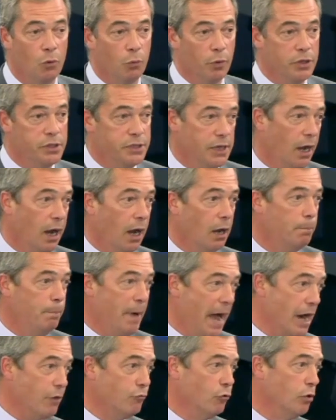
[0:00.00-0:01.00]
with dark
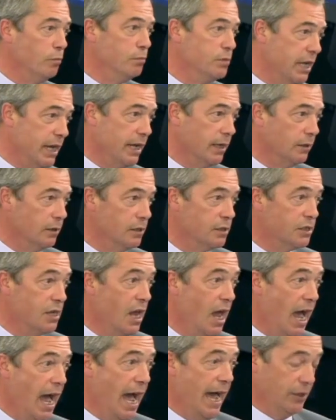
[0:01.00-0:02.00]
backroom deals
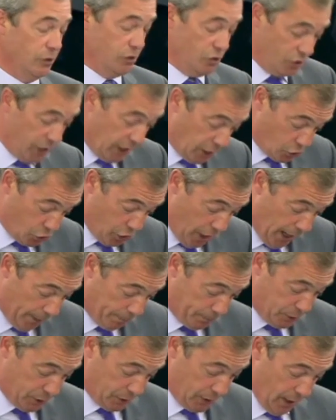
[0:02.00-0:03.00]
and
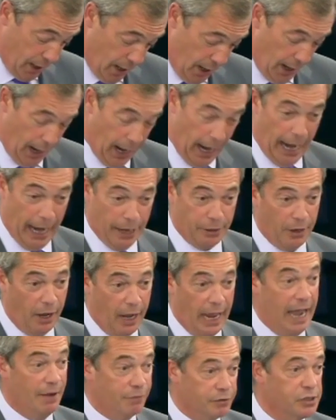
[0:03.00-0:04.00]
stitch-ups, and
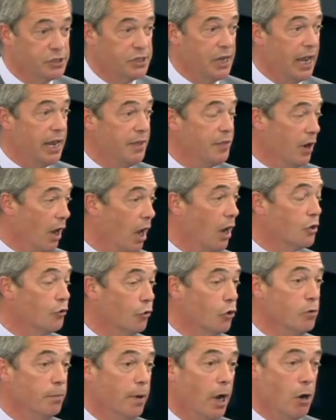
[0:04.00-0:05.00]
I have to say that our
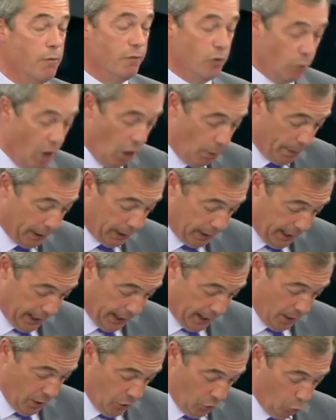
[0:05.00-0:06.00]
group
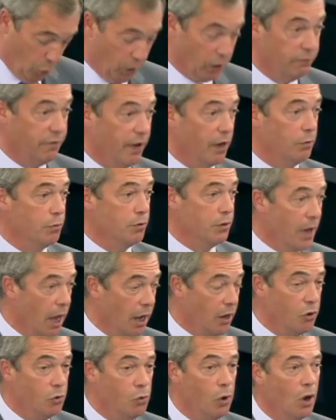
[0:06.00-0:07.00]
overwhelmingly will vote
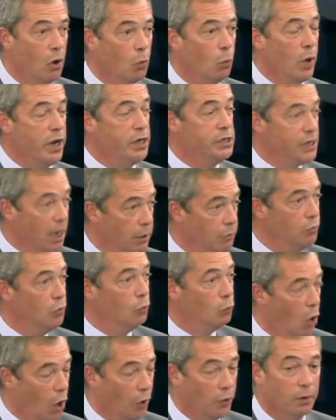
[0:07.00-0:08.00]
no. We don't
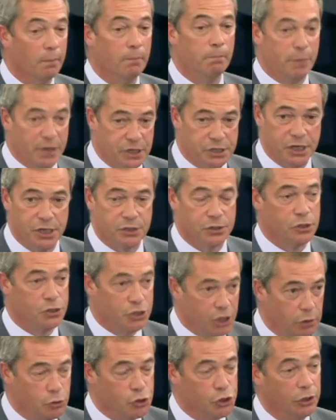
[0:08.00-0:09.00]
want business as
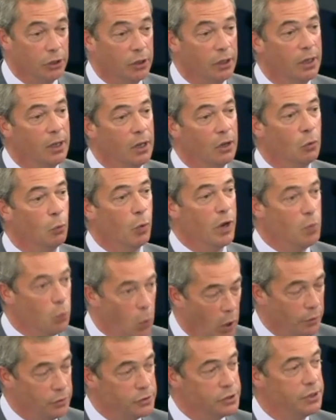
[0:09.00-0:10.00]
usual, we
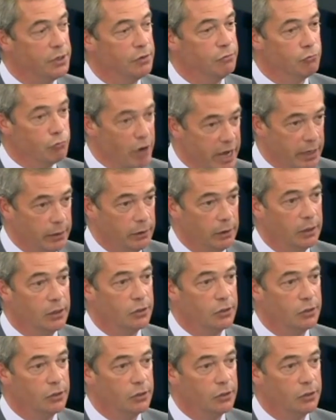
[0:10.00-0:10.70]
want real